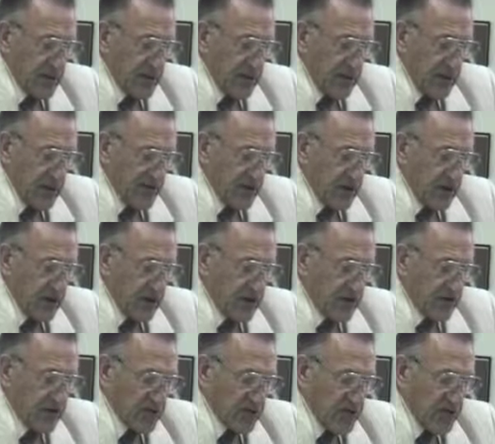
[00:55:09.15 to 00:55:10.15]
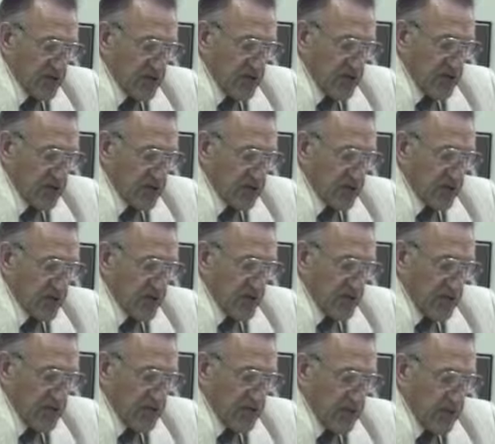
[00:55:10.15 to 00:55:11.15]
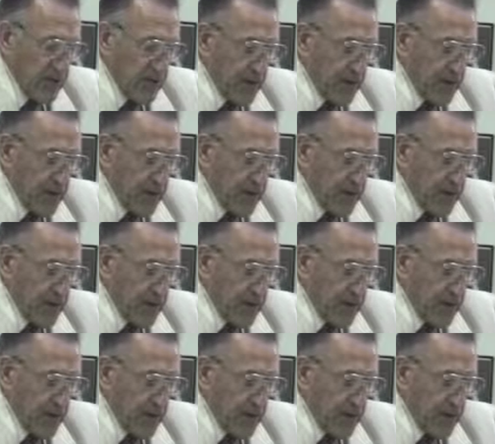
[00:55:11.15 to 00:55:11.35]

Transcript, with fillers: You have to call those things not as though they were.